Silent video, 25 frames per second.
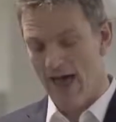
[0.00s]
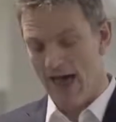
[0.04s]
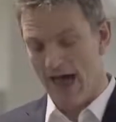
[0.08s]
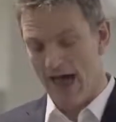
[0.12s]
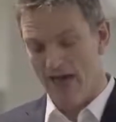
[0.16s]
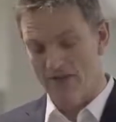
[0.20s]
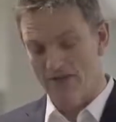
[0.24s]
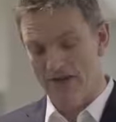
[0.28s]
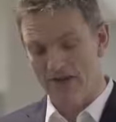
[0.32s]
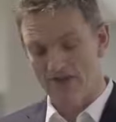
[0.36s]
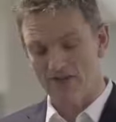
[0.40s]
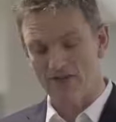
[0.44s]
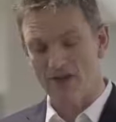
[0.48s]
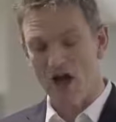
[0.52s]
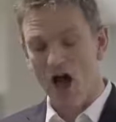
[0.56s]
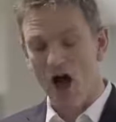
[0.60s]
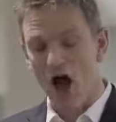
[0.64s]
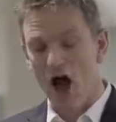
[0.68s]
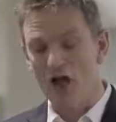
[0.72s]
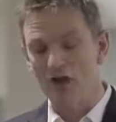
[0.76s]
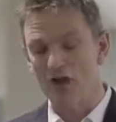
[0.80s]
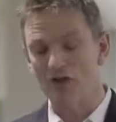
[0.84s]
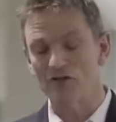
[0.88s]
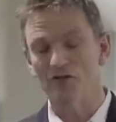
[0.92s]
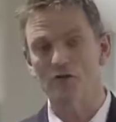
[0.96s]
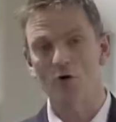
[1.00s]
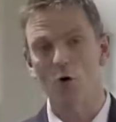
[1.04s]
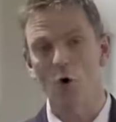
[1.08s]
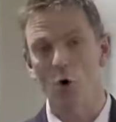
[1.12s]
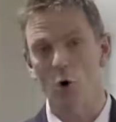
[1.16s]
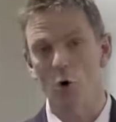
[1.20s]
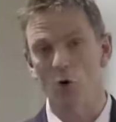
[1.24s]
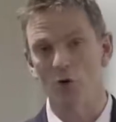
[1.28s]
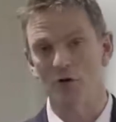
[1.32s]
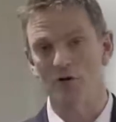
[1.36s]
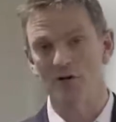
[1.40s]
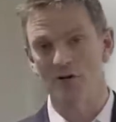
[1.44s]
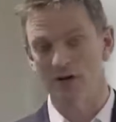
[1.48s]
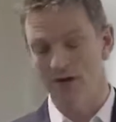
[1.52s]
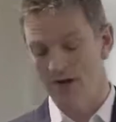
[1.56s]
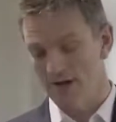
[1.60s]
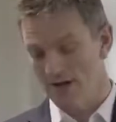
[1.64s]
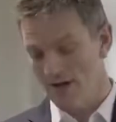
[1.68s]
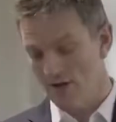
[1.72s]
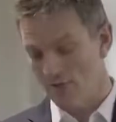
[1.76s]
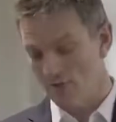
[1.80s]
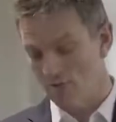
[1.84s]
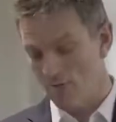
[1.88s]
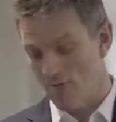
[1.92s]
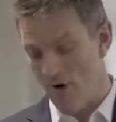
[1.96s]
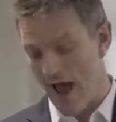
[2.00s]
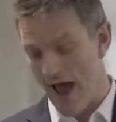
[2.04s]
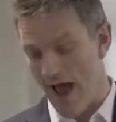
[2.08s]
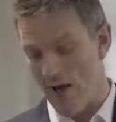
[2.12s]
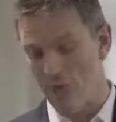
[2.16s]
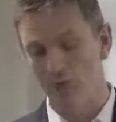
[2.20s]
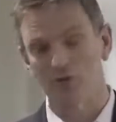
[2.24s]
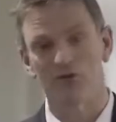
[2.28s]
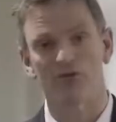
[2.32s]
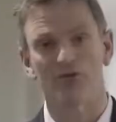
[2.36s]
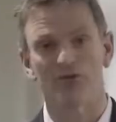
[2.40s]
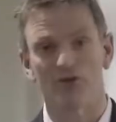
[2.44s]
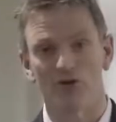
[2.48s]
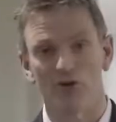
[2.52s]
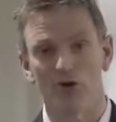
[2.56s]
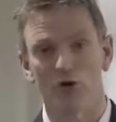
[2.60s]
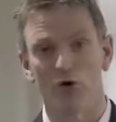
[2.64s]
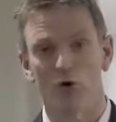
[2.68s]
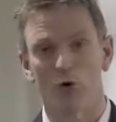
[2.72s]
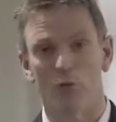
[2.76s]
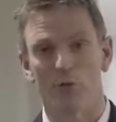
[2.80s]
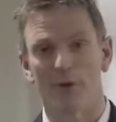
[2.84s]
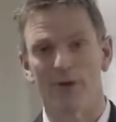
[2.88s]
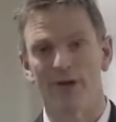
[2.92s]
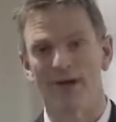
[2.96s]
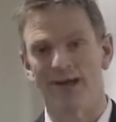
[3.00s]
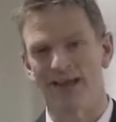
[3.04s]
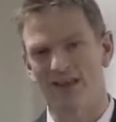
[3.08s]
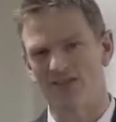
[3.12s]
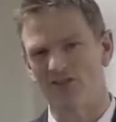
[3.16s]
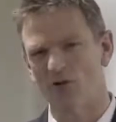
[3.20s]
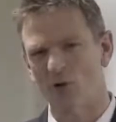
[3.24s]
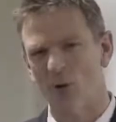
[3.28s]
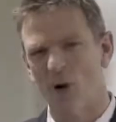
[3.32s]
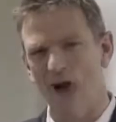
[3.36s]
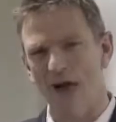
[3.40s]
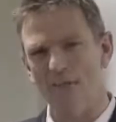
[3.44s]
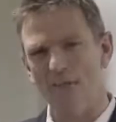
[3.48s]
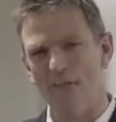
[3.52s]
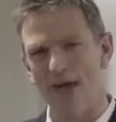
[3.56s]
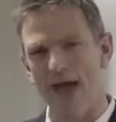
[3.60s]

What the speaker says: and this unadorned round tube is quite